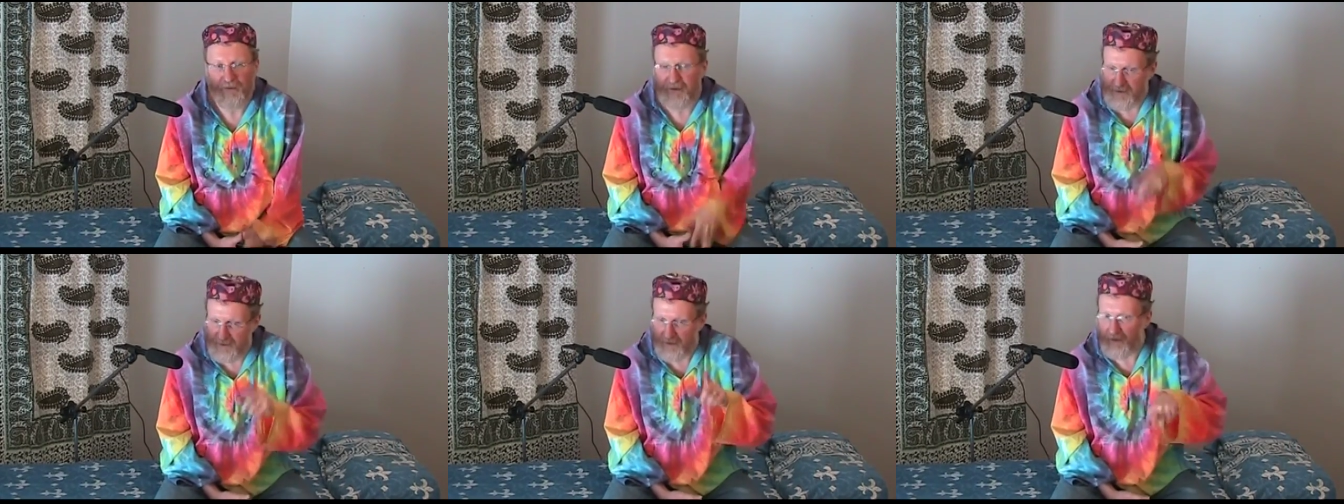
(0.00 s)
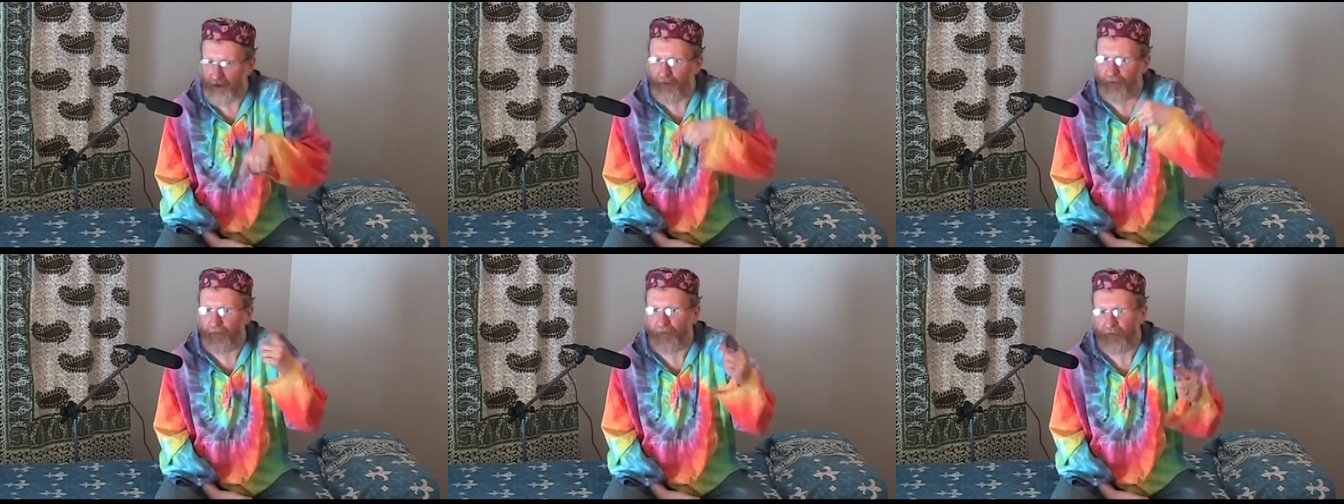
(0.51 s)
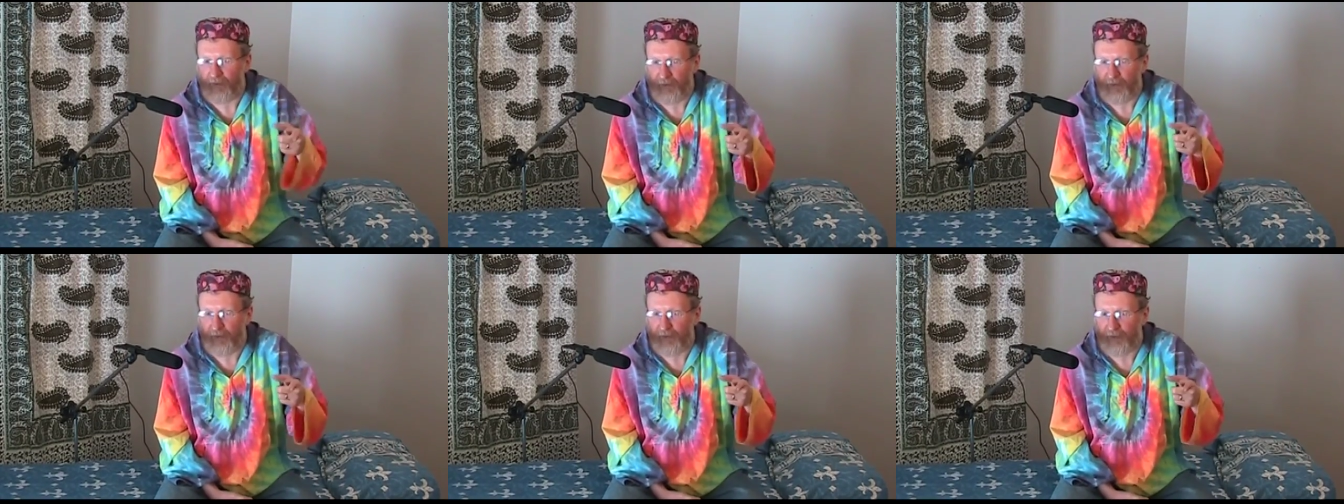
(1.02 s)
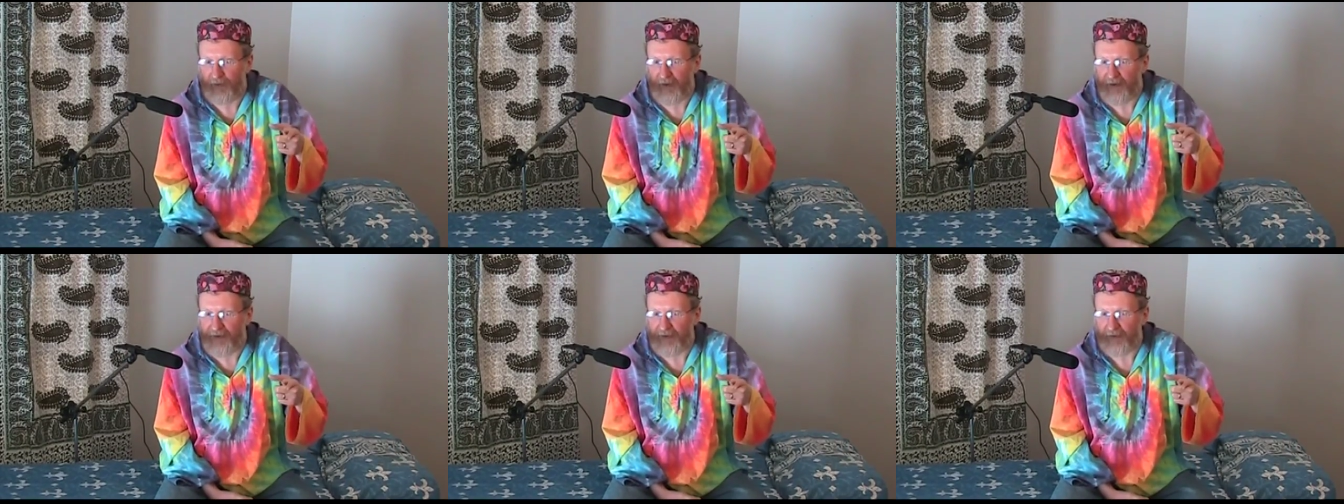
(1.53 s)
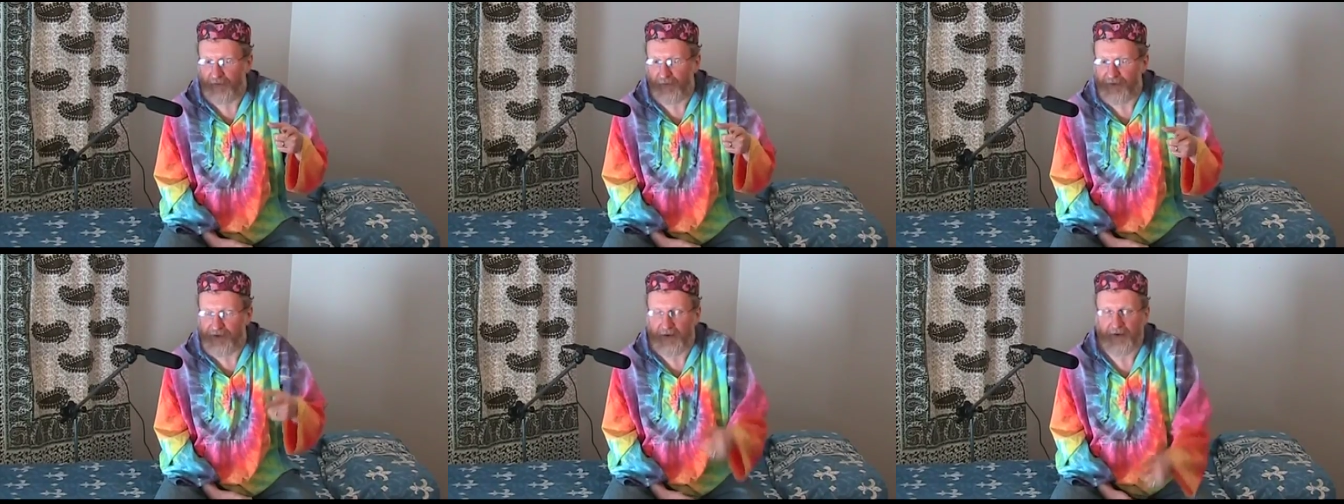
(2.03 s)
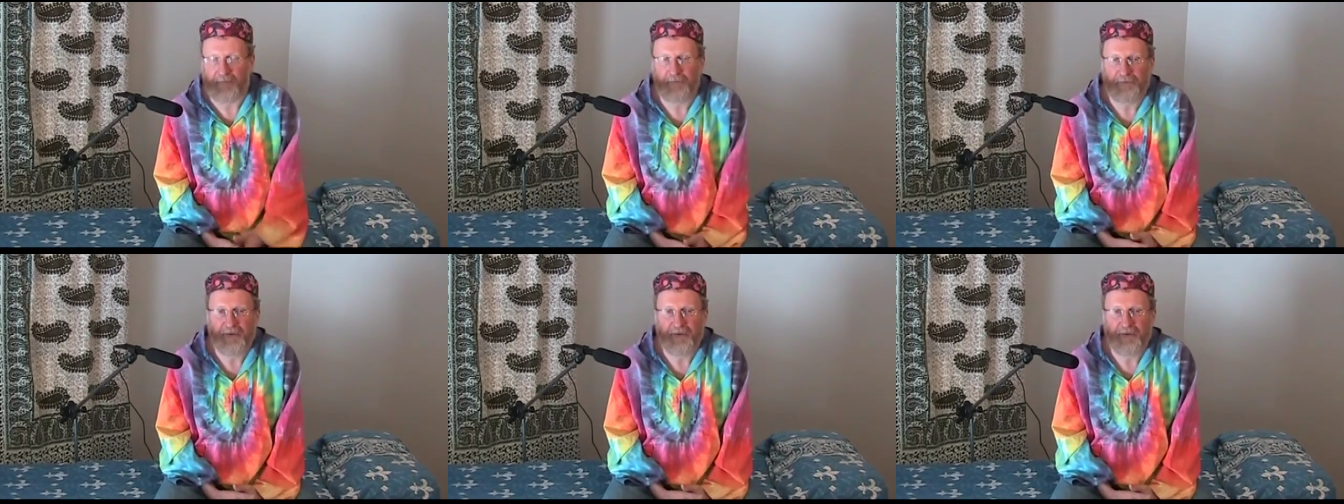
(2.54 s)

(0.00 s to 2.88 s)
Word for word: this year, twenty fourteen.